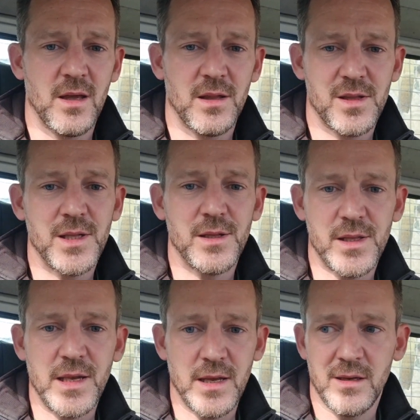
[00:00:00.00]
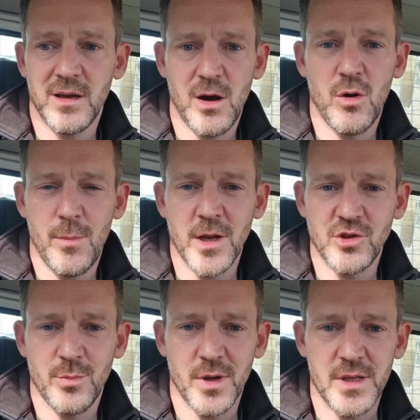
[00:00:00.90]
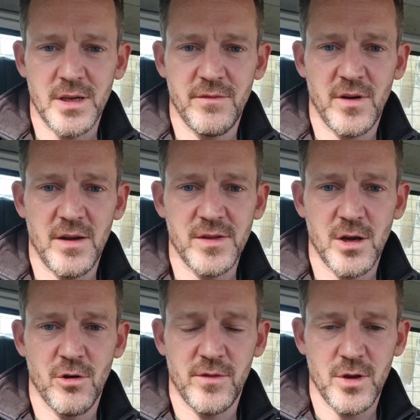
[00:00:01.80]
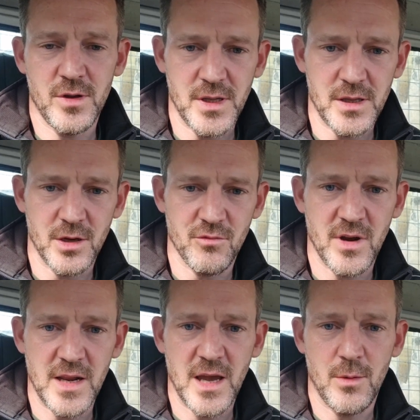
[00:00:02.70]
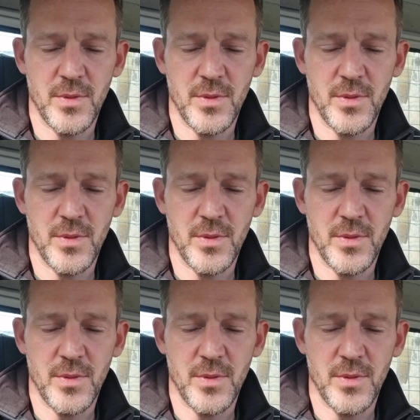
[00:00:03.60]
seeing a whole bunch of positive 5-star reviews is going to really help